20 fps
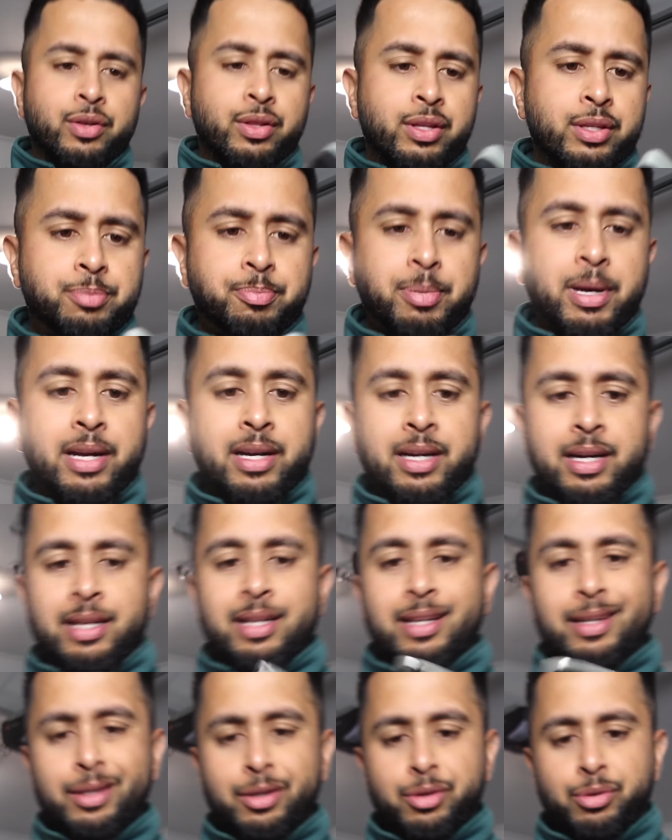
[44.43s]
this putter a
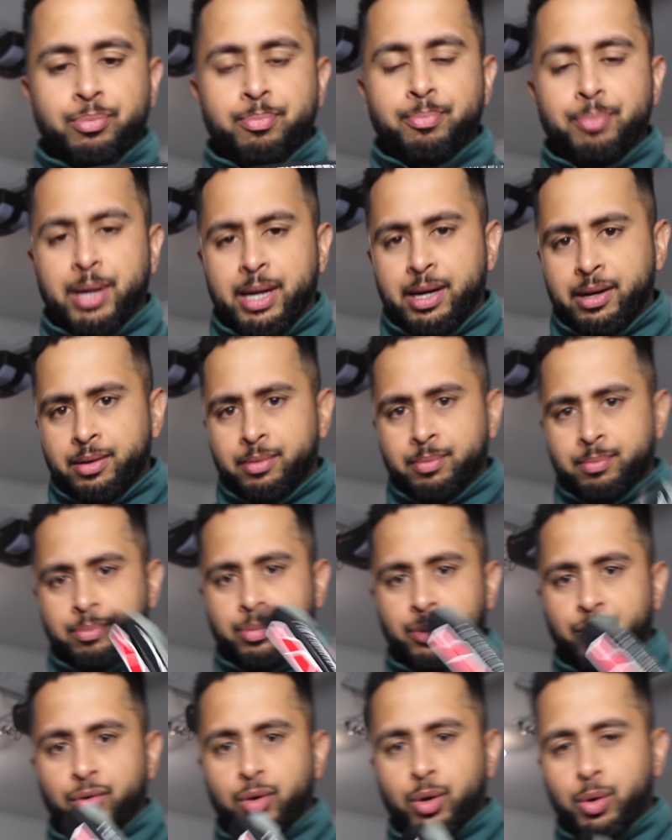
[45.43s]
little better
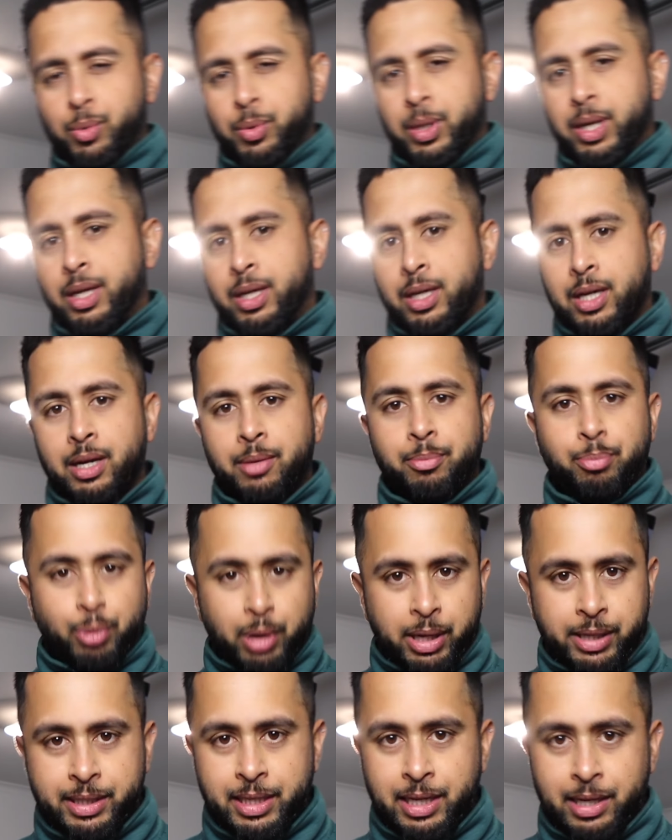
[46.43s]
before we kind of
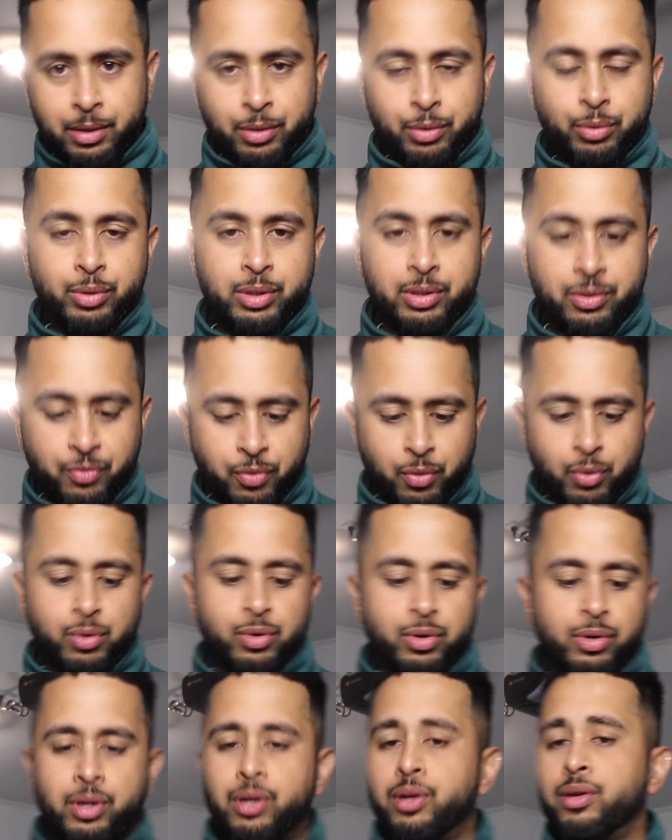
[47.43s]
break down who it's
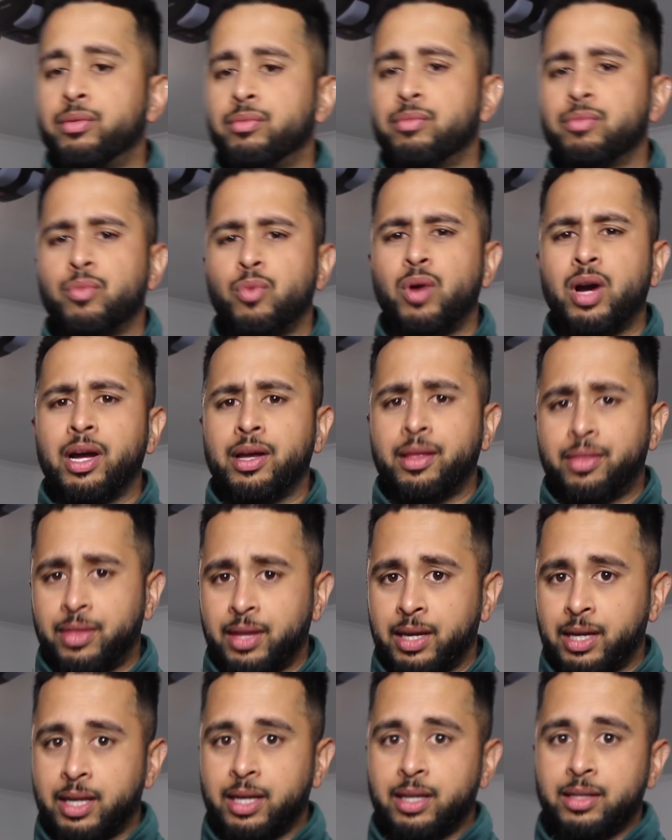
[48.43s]
for and why I
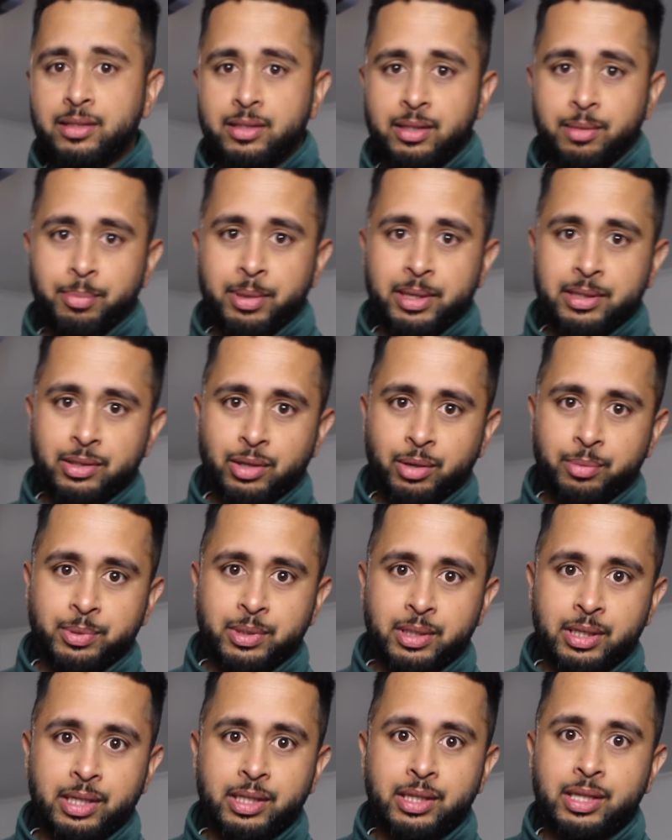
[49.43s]
think it is the best
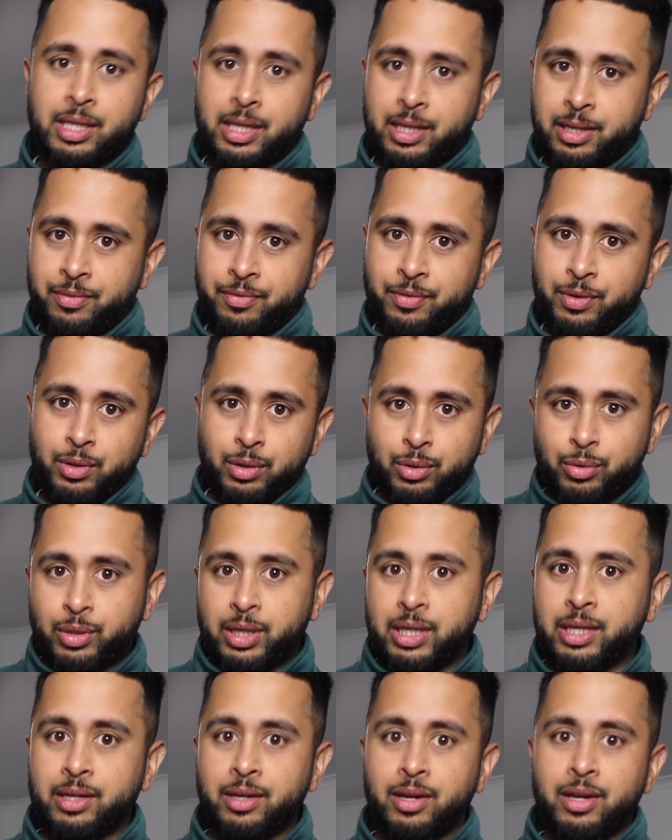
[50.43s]
option out there if you're
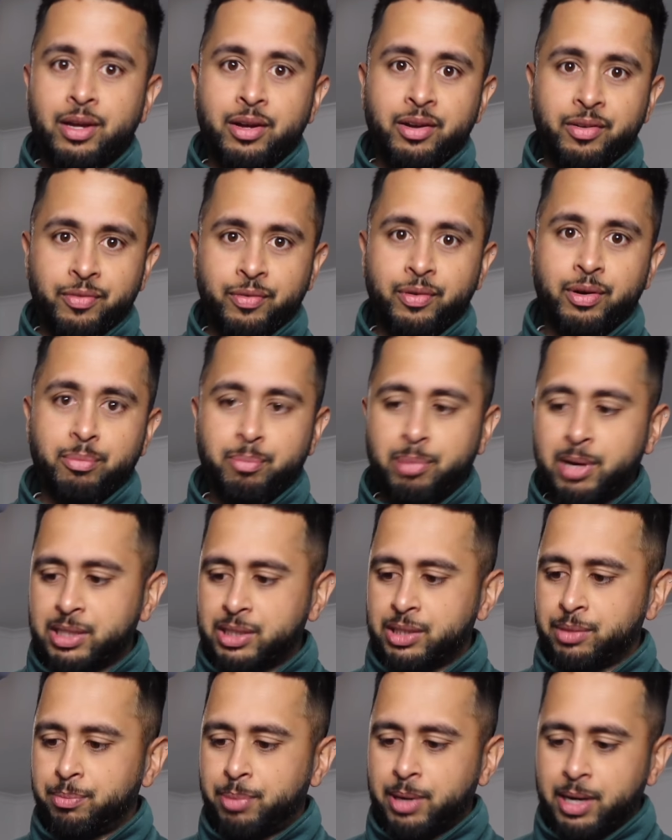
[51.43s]
looking for a
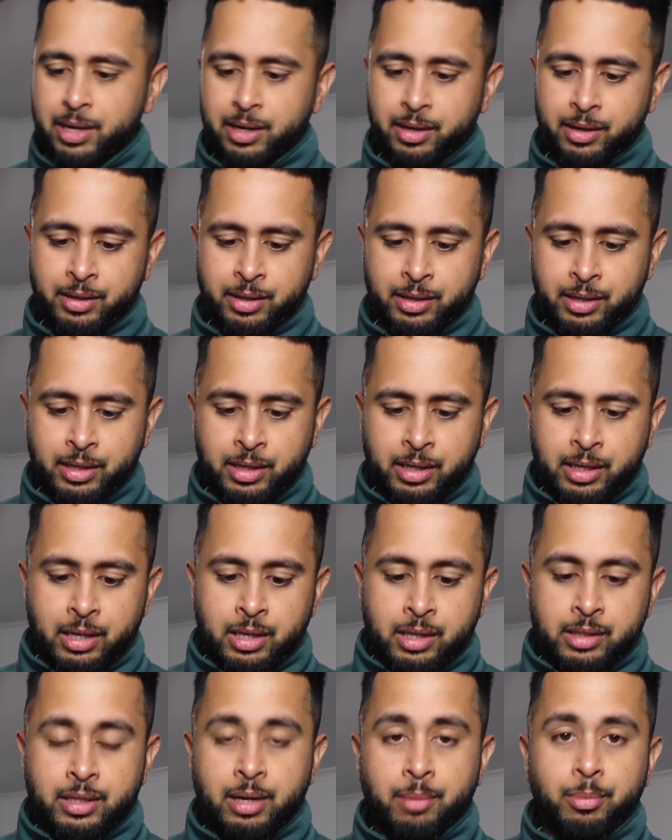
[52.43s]
budget putter.
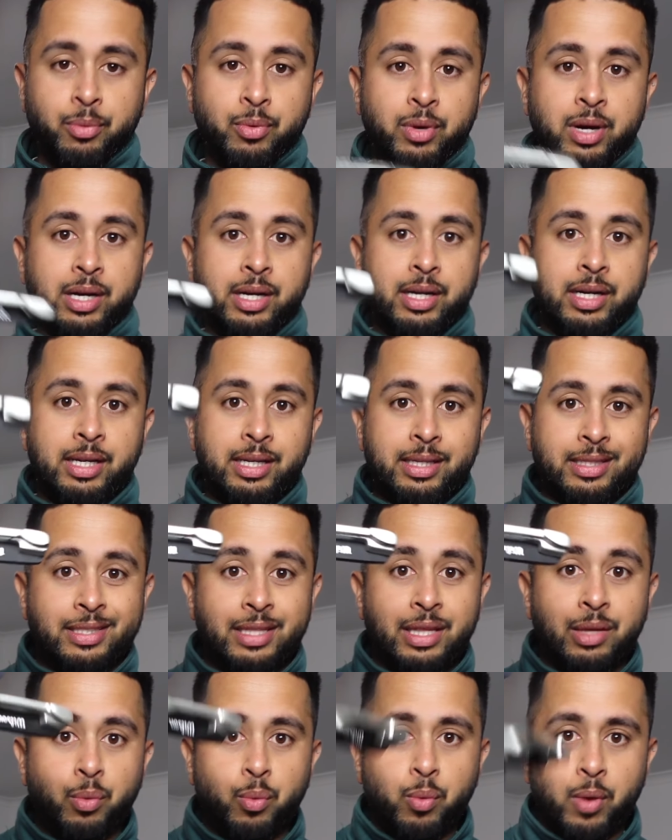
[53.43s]
Number one is
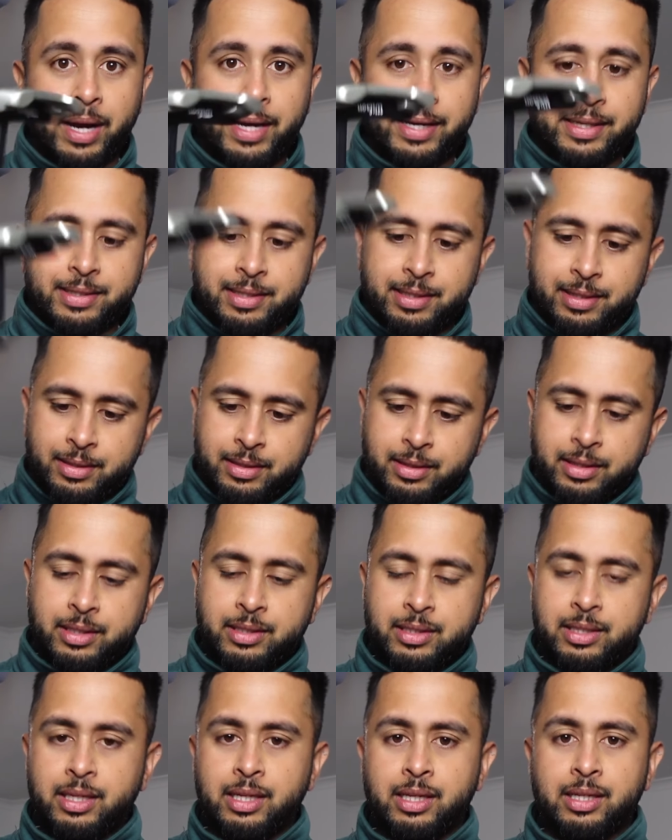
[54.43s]
the weight.
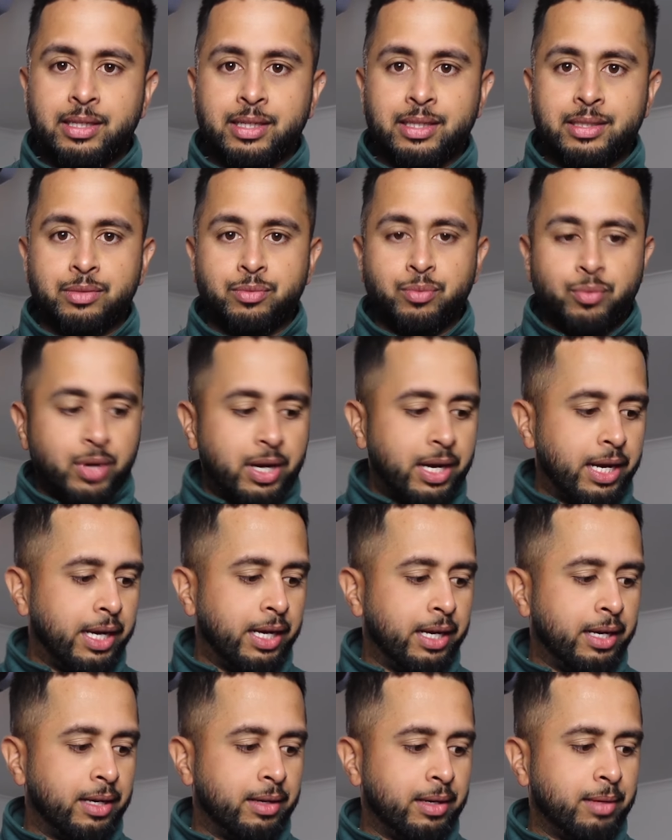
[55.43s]
This thing doesn't
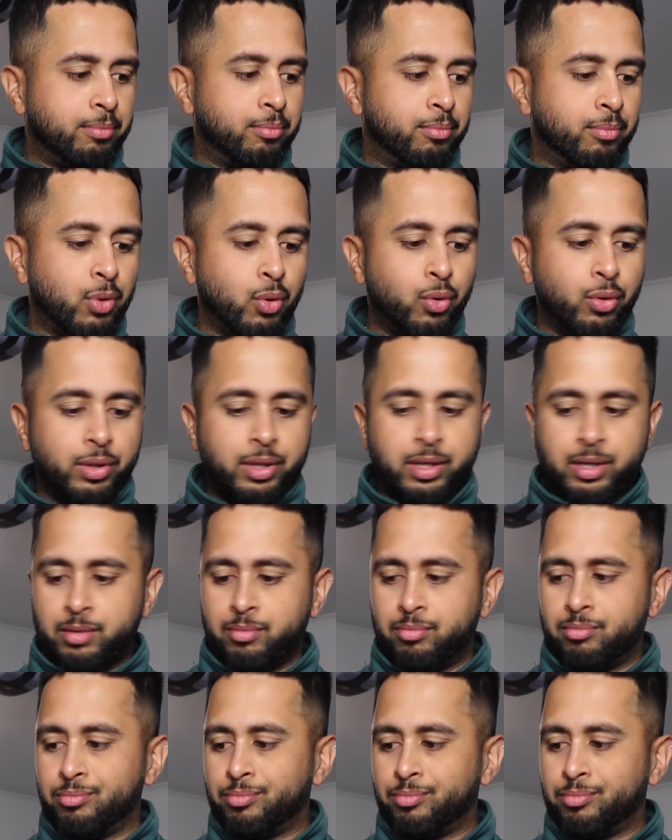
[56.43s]
weigh more than